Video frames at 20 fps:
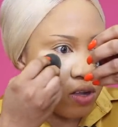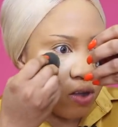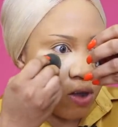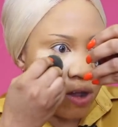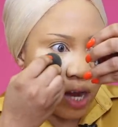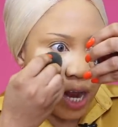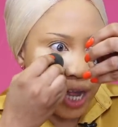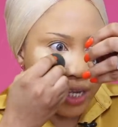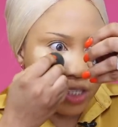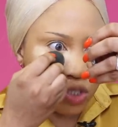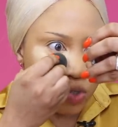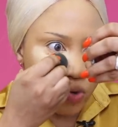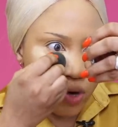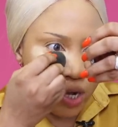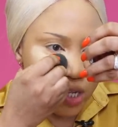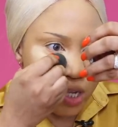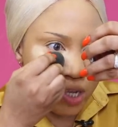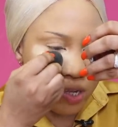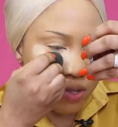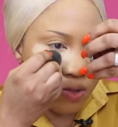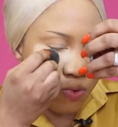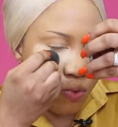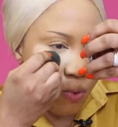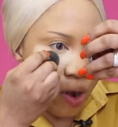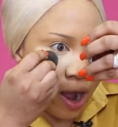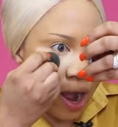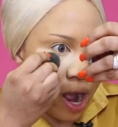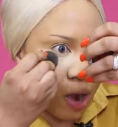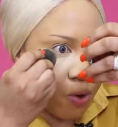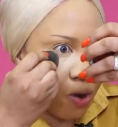online training
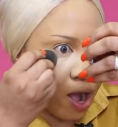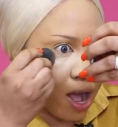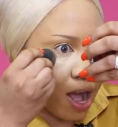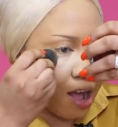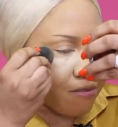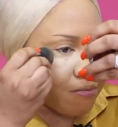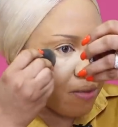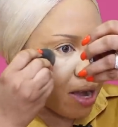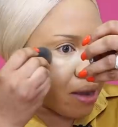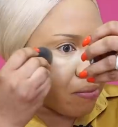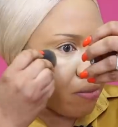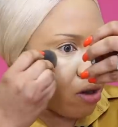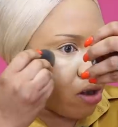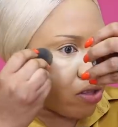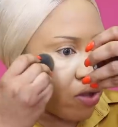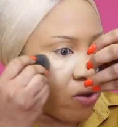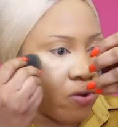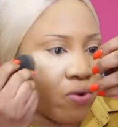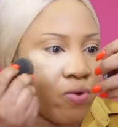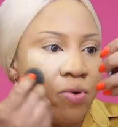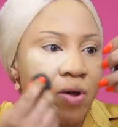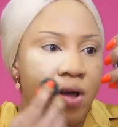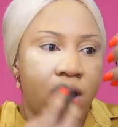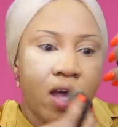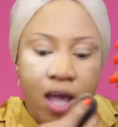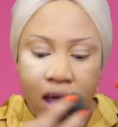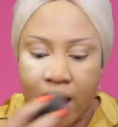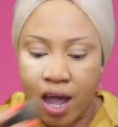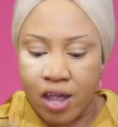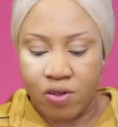where I'll have my model
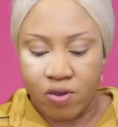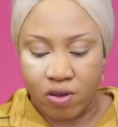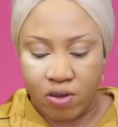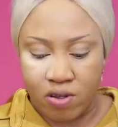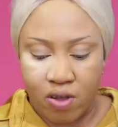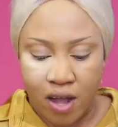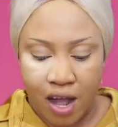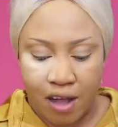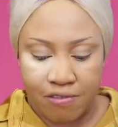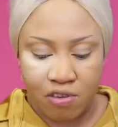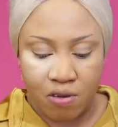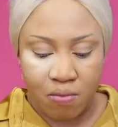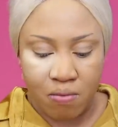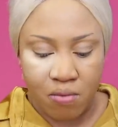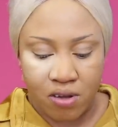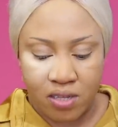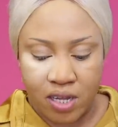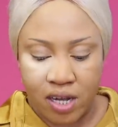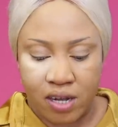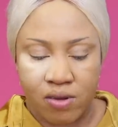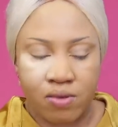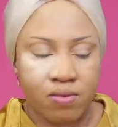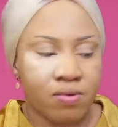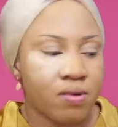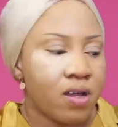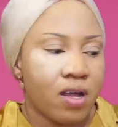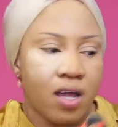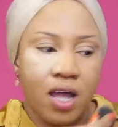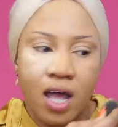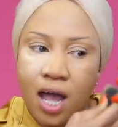and you're going to have your model,